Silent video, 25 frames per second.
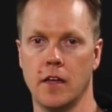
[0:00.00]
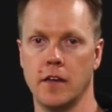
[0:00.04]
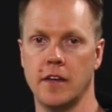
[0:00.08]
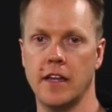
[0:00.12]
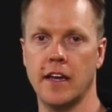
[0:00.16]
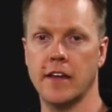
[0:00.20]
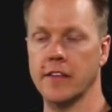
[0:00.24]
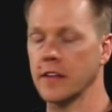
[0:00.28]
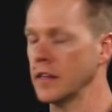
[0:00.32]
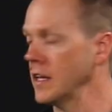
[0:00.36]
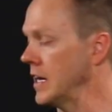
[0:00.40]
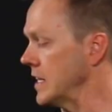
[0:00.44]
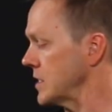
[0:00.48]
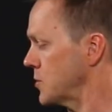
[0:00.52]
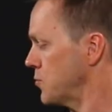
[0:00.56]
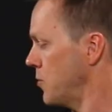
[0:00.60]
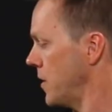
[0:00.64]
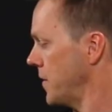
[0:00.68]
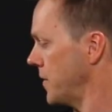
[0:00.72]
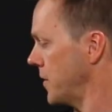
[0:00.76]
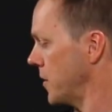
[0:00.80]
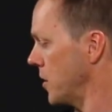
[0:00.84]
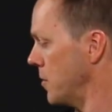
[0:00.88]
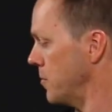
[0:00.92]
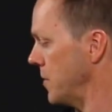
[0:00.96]
Now the last
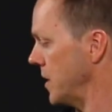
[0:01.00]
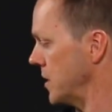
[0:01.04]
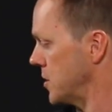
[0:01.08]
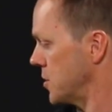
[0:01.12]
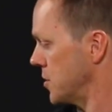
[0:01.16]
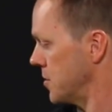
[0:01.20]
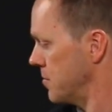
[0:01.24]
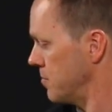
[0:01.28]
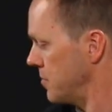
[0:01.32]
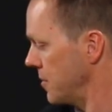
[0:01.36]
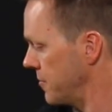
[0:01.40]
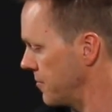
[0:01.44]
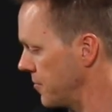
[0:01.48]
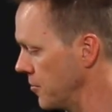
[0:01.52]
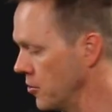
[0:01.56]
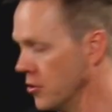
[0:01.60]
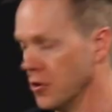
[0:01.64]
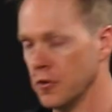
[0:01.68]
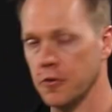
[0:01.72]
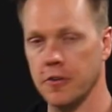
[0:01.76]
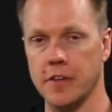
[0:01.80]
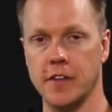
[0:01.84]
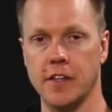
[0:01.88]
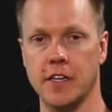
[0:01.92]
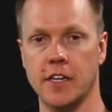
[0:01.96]
one that I mentioned
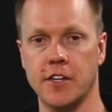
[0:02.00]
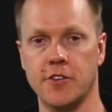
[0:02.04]
before in the